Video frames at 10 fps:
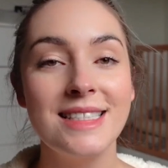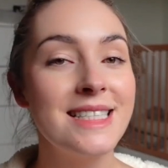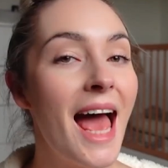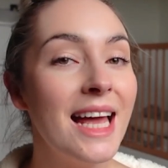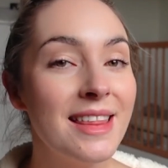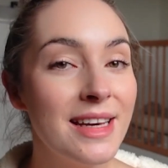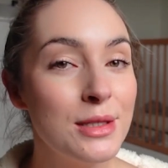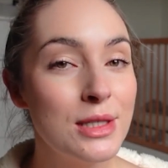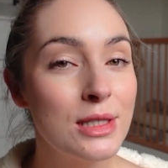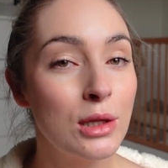Take
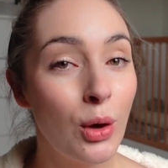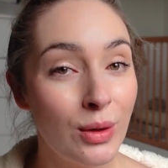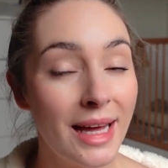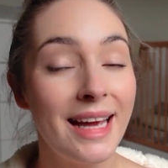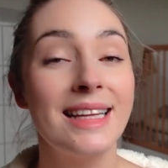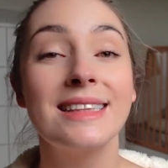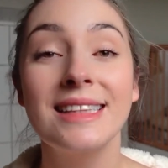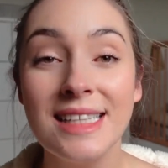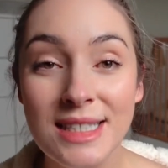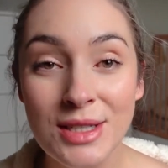things slowly,
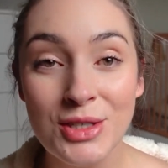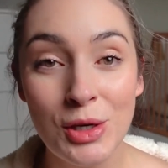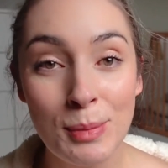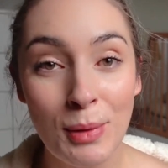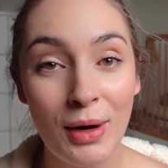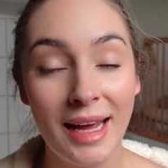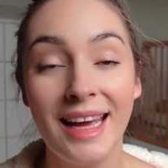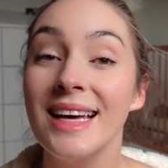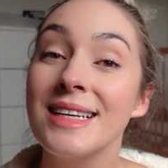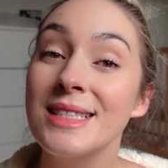listen to your
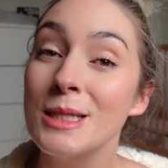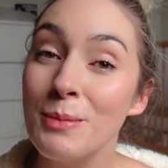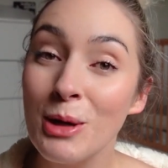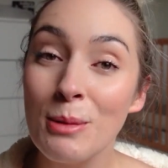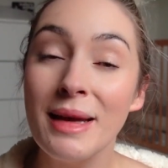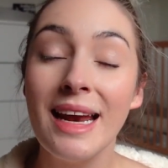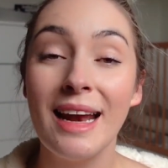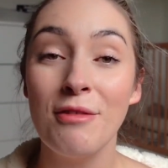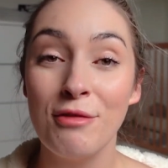body, experiment and have